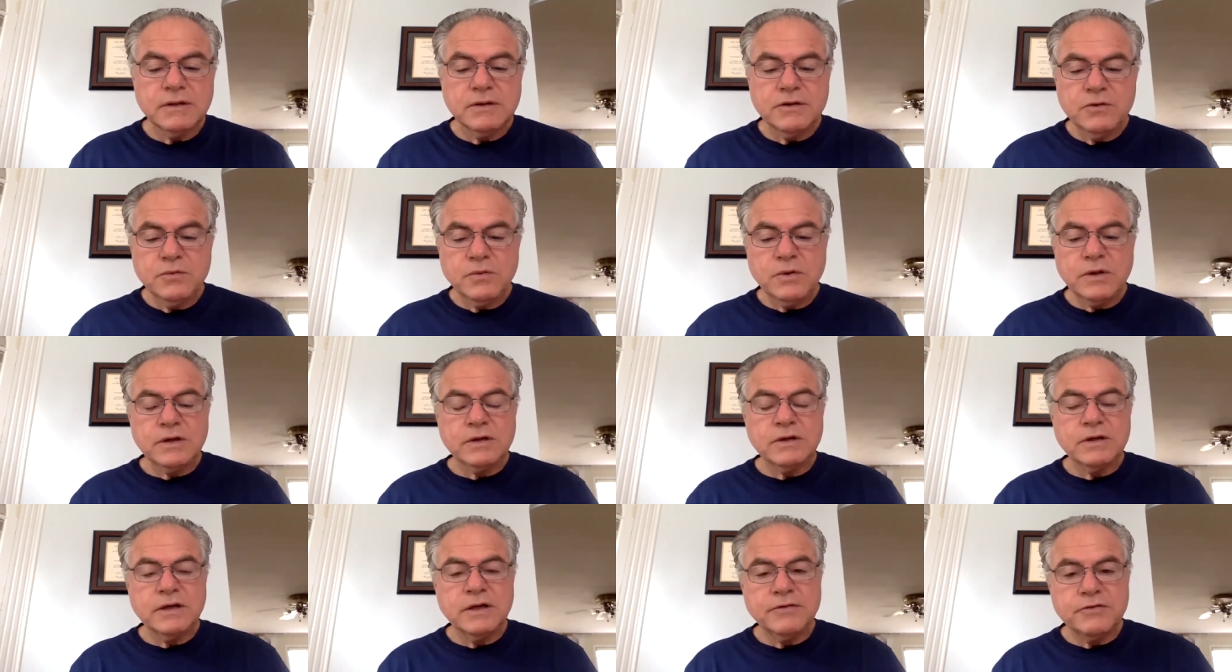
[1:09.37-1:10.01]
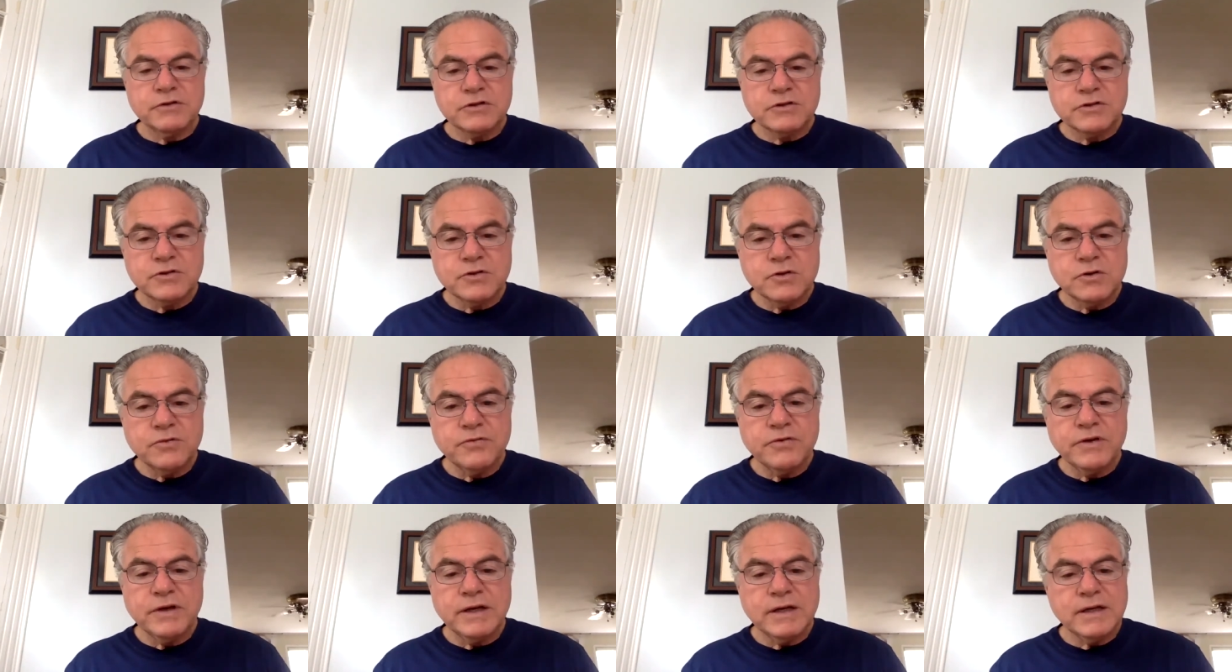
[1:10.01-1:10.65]
You want to give a
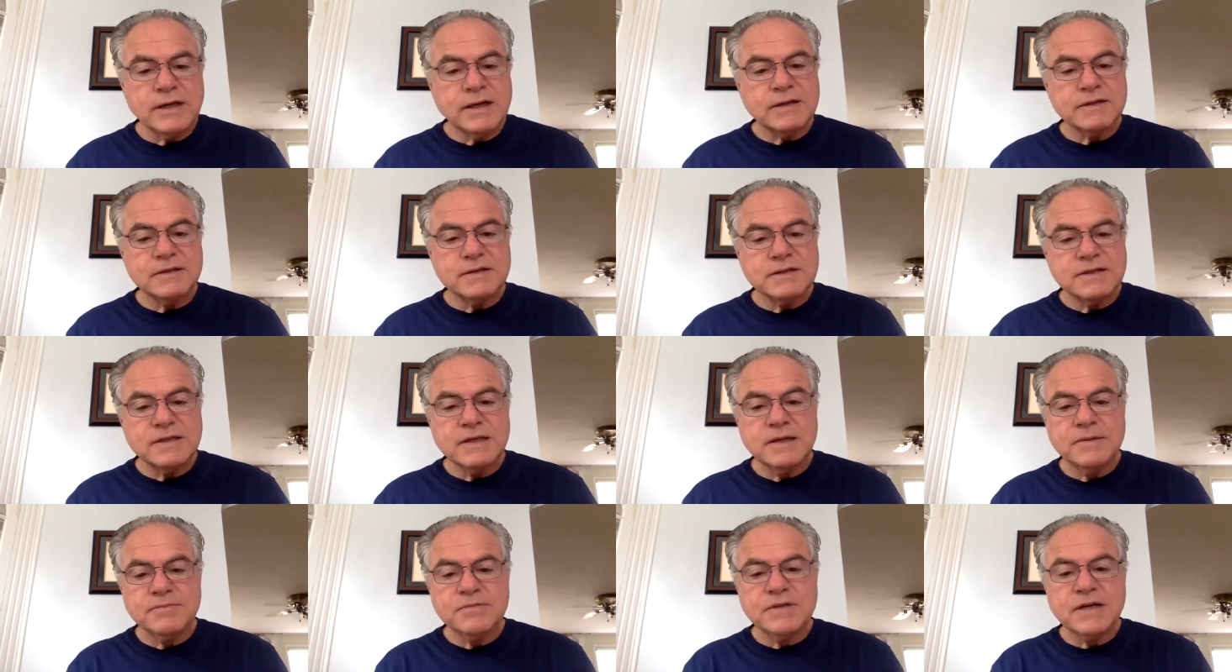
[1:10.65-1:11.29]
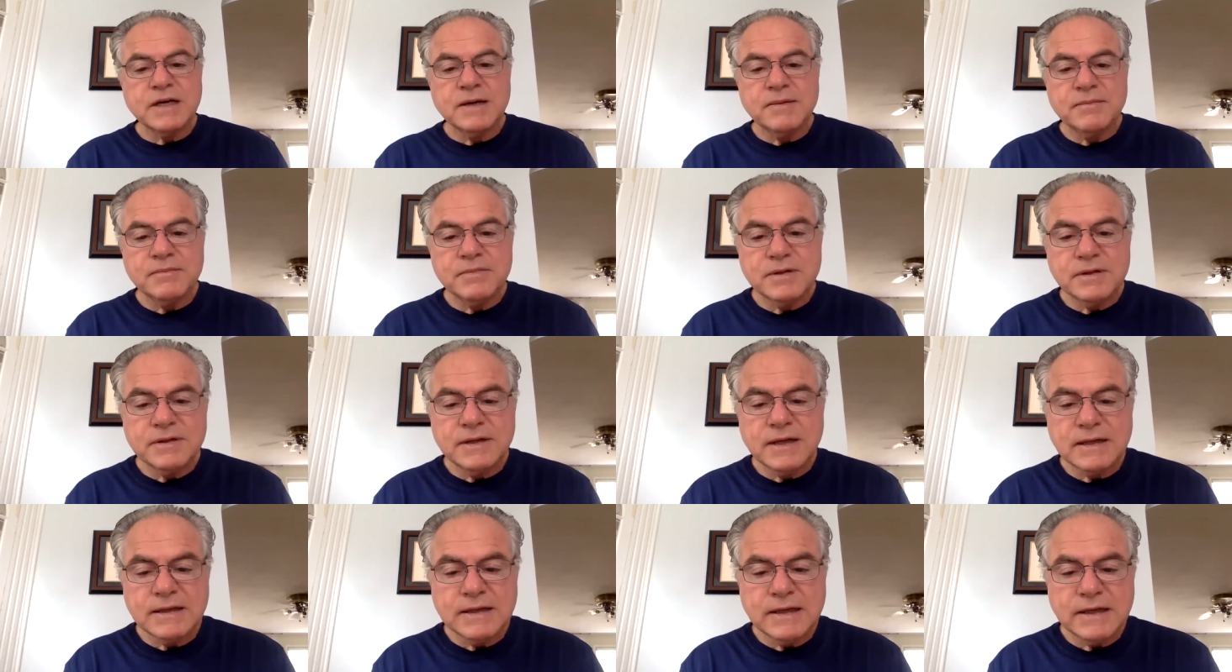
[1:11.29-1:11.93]
survey and at the same time
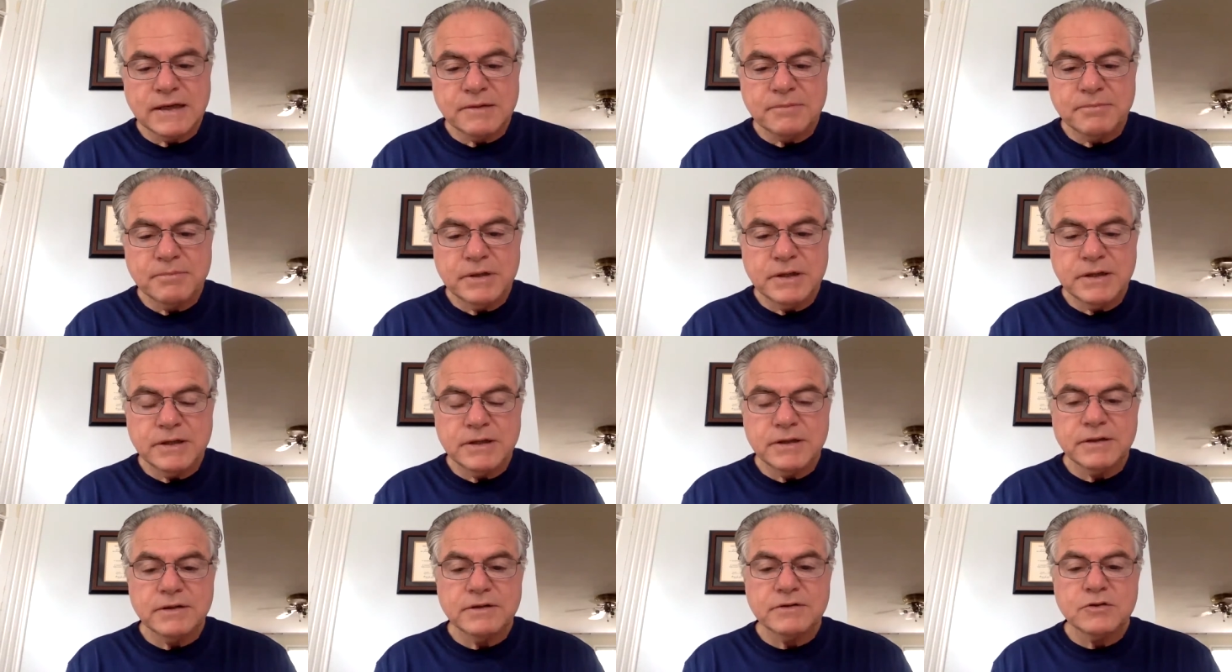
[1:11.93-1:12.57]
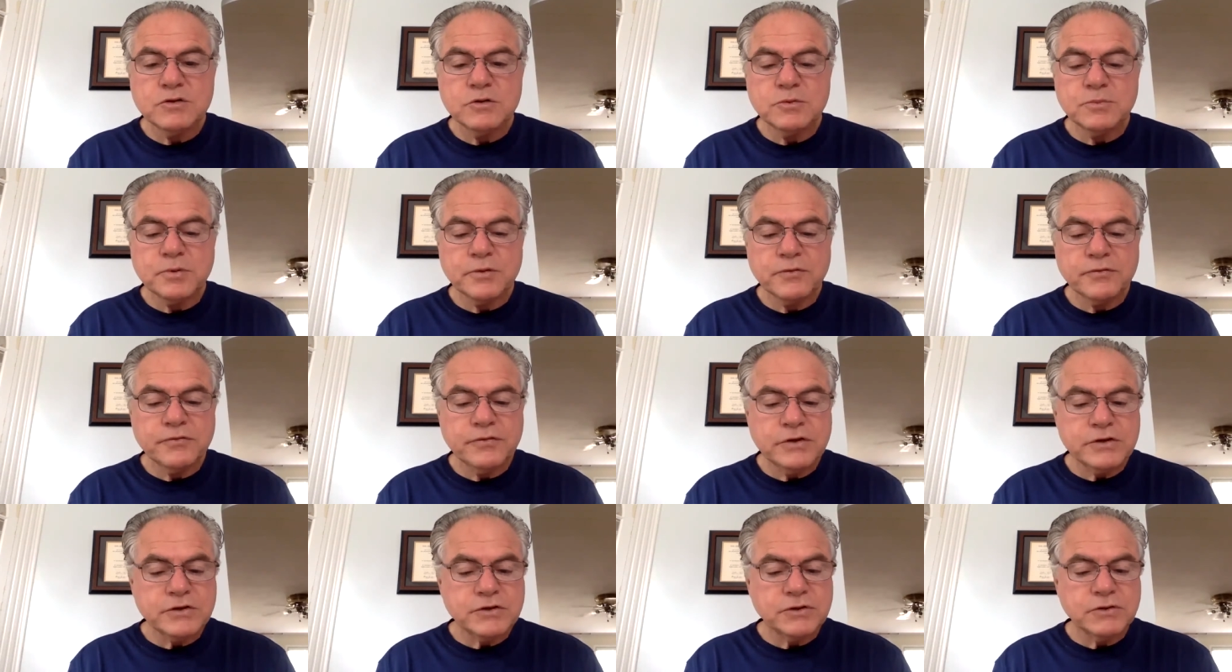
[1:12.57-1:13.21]
not let it be
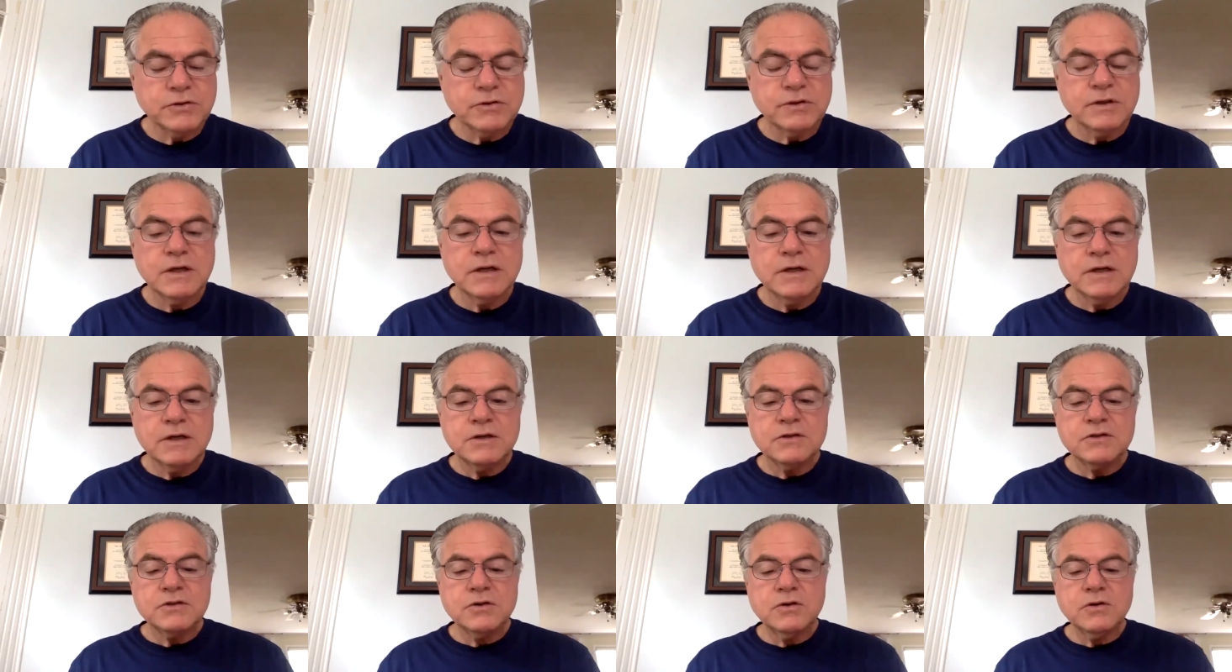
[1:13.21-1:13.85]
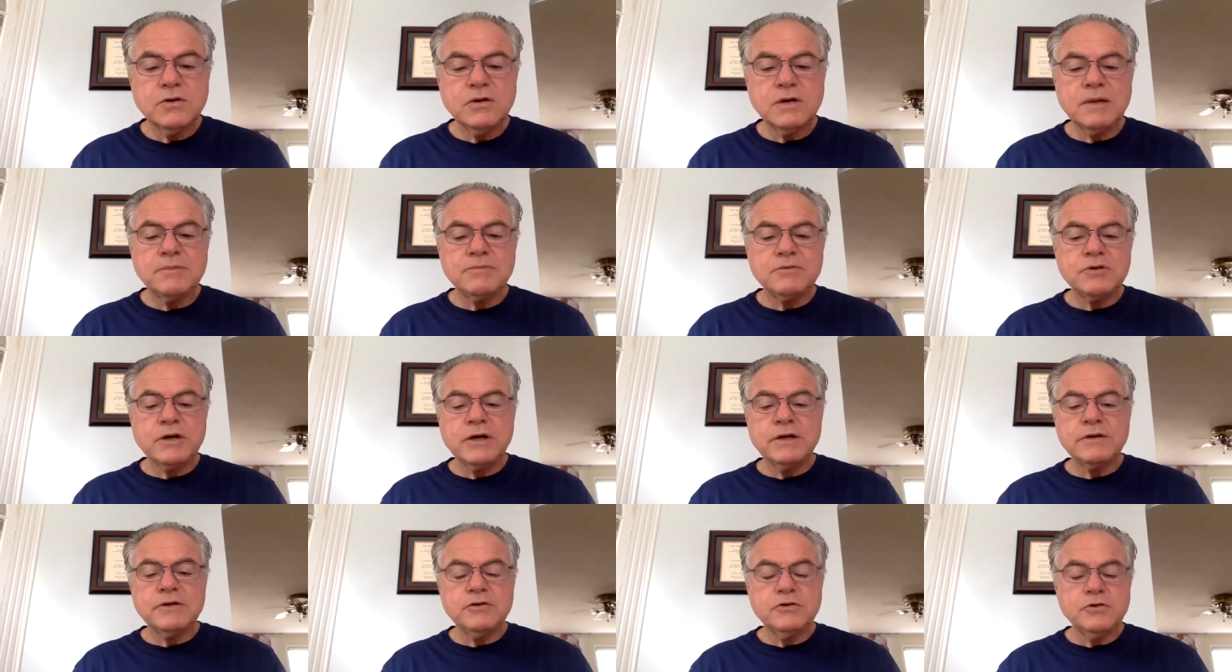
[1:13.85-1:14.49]
superficial. So I'm
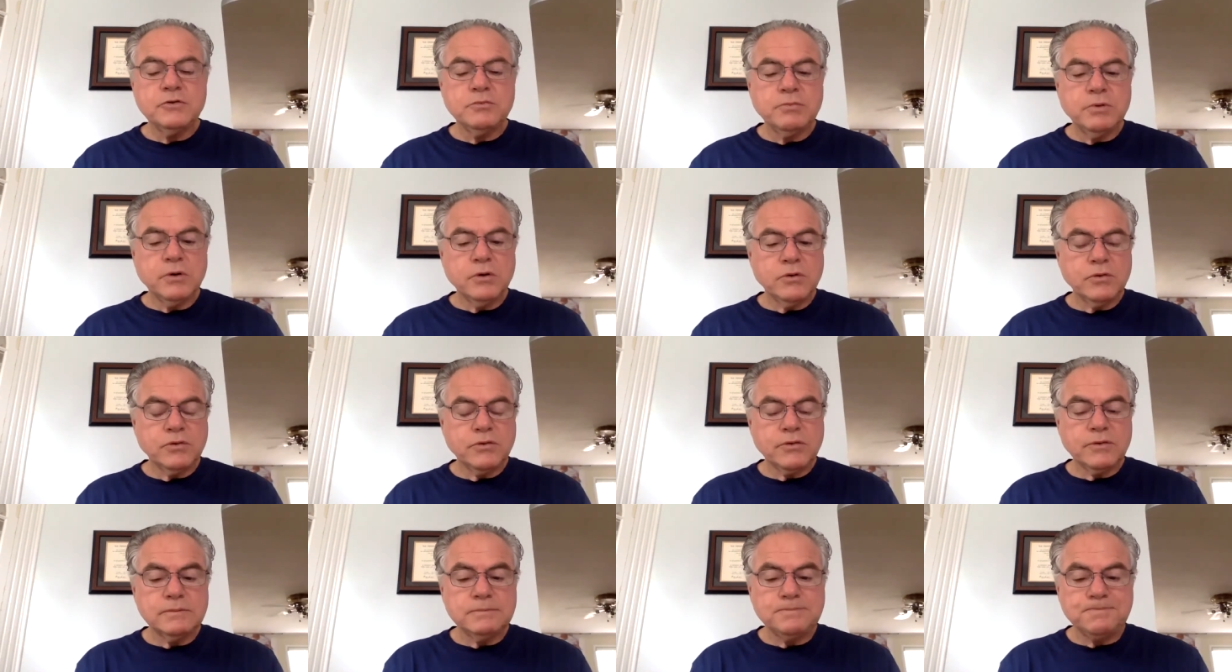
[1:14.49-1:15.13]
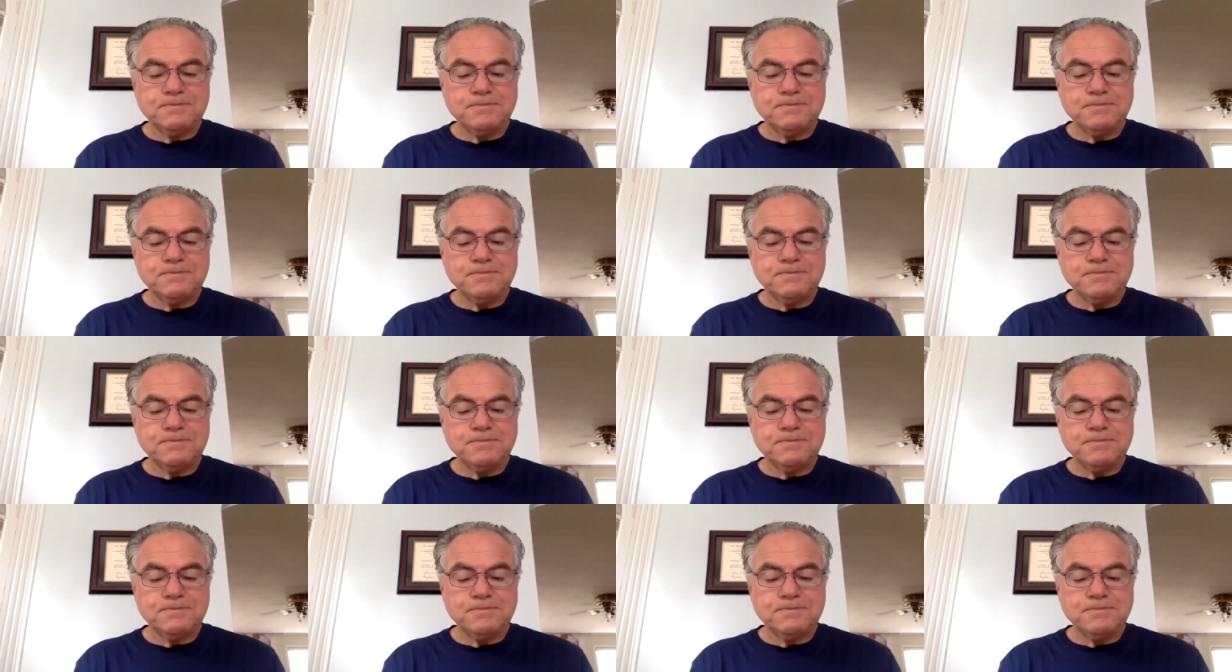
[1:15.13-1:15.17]
trying to do both.